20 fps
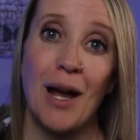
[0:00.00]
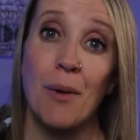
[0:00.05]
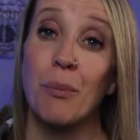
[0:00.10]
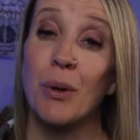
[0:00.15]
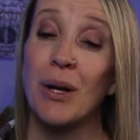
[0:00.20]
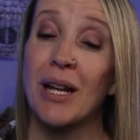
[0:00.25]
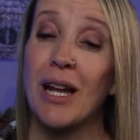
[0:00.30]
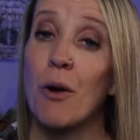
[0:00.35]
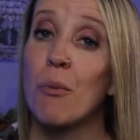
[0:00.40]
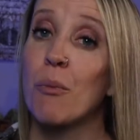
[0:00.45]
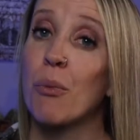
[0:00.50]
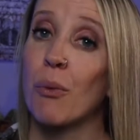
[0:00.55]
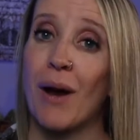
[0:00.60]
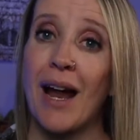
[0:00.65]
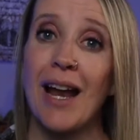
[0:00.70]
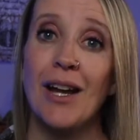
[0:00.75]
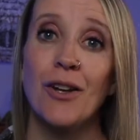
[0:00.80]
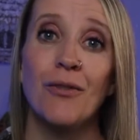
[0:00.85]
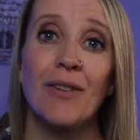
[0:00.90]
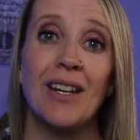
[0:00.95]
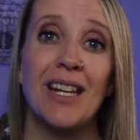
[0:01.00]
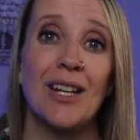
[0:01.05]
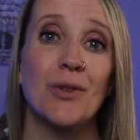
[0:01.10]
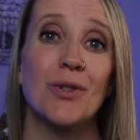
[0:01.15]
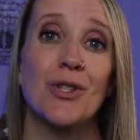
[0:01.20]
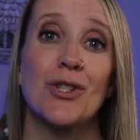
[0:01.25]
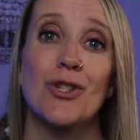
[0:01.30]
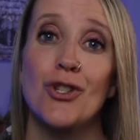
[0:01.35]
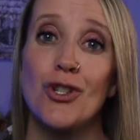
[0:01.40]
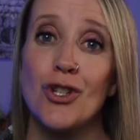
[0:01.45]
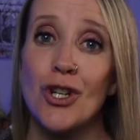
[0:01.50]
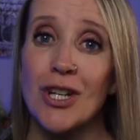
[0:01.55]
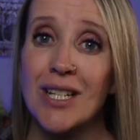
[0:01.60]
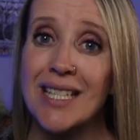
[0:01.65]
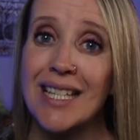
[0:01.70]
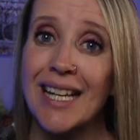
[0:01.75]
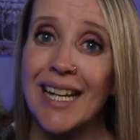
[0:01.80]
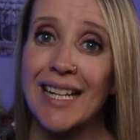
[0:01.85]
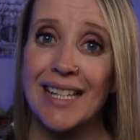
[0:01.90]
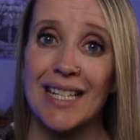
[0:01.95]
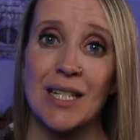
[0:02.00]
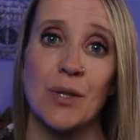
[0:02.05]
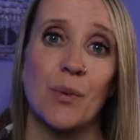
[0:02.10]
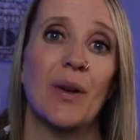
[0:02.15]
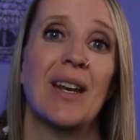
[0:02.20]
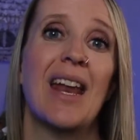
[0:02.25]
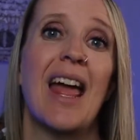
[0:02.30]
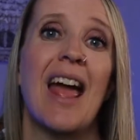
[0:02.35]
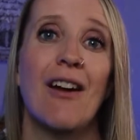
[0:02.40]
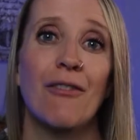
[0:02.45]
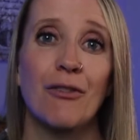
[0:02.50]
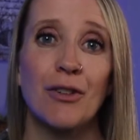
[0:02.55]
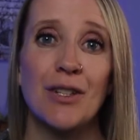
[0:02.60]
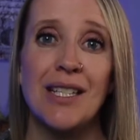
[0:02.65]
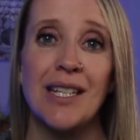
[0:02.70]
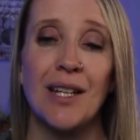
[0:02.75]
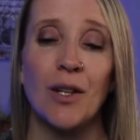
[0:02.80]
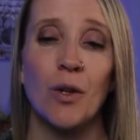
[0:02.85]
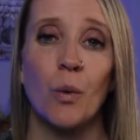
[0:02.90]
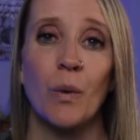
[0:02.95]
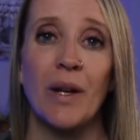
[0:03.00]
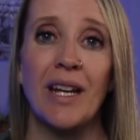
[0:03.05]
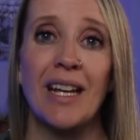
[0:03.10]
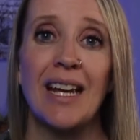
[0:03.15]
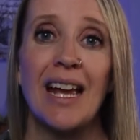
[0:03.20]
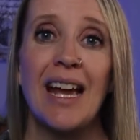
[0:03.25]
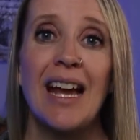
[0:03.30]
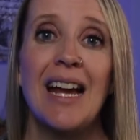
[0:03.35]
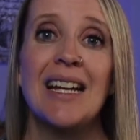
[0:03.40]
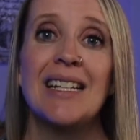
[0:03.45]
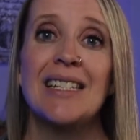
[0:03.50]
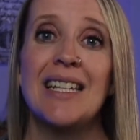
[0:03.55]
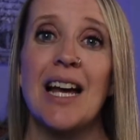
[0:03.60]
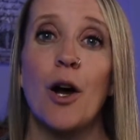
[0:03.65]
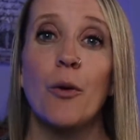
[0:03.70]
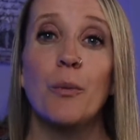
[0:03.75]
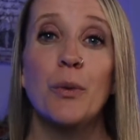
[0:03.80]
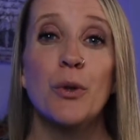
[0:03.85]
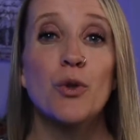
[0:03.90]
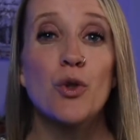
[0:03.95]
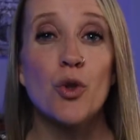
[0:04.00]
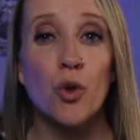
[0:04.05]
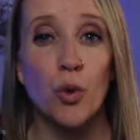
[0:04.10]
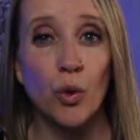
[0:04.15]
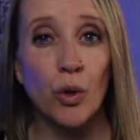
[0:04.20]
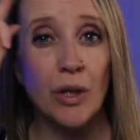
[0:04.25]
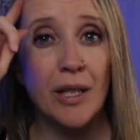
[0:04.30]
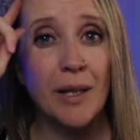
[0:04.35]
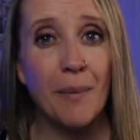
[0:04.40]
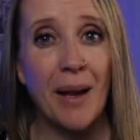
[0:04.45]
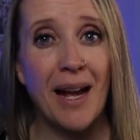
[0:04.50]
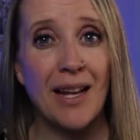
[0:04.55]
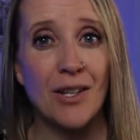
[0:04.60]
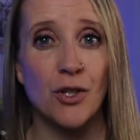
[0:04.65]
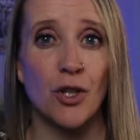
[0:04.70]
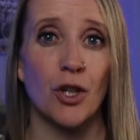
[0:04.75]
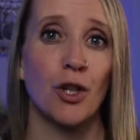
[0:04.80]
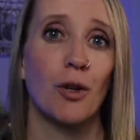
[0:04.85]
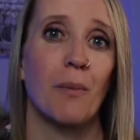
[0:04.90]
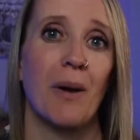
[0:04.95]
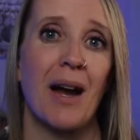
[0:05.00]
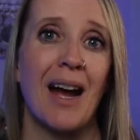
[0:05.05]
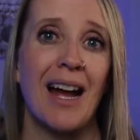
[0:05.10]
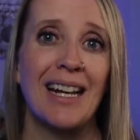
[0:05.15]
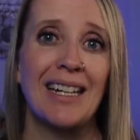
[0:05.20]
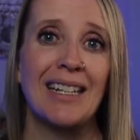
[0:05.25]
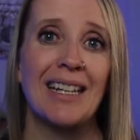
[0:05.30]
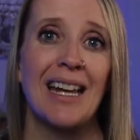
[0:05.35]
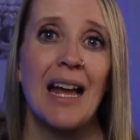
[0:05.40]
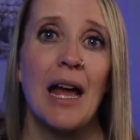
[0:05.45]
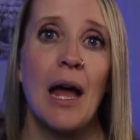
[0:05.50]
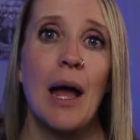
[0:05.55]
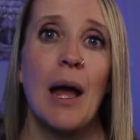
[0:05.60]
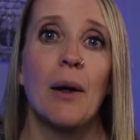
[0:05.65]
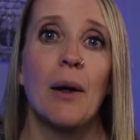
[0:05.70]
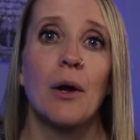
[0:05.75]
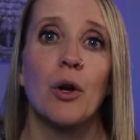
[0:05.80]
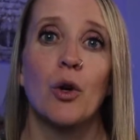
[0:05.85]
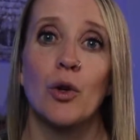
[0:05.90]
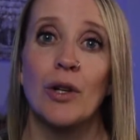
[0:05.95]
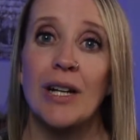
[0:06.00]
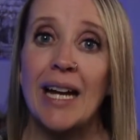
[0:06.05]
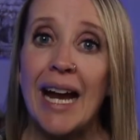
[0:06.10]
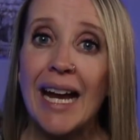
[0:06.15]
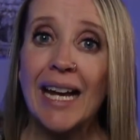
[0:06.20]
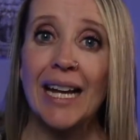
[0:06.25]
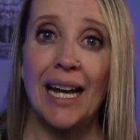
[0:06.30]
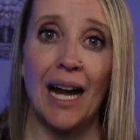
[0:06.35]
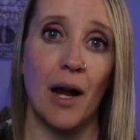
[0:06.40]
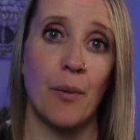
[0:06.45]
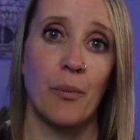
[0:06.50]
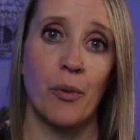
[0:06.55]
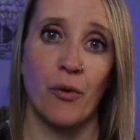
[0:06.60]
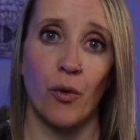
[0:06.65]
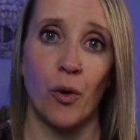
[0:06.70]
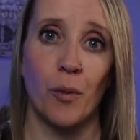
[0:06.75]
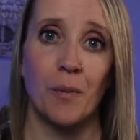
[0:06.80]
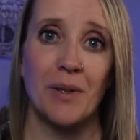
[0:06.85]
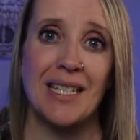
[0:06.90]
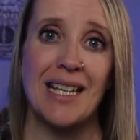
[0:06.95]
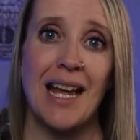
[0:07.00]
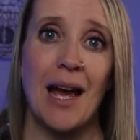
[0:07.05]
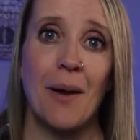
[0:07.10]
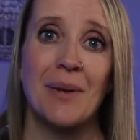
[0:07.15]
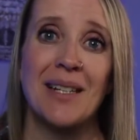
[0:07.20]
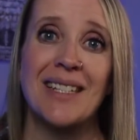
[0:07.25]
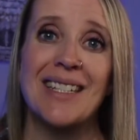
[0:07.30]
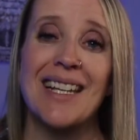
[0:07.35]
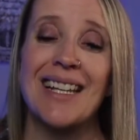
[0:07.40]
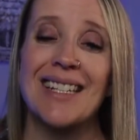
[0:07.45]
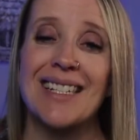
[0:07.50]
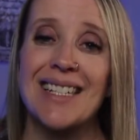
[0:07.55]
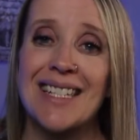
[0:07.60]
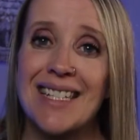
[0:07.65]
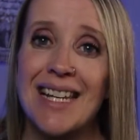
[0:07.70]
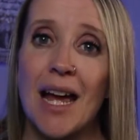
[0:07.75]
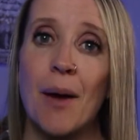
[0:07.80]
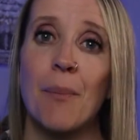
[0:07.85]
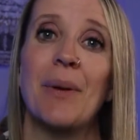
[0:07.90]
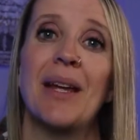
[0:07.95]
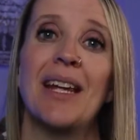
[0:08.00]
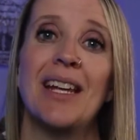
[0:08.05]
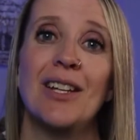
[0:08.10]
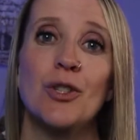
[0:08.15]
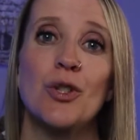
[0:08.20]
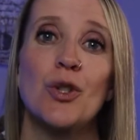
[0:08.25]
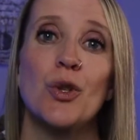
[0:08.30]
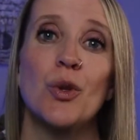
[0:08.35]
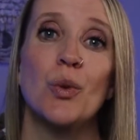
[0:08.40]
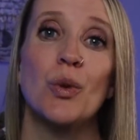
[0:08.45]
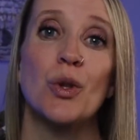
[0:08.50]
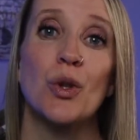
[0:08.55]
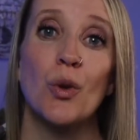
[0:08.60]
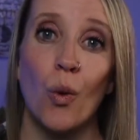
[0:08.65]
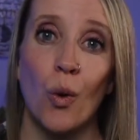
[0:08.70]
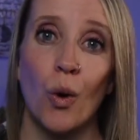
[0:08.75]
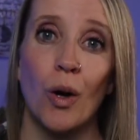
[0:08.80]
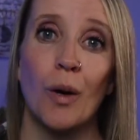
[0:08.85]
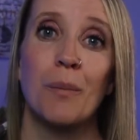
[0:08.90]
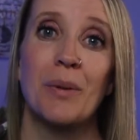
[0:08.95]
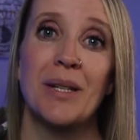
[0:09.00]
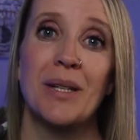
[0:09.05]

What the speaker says: I'm putting out brand new videos just like this one every single week to help you truly master your mind, create high performance habits, and step into your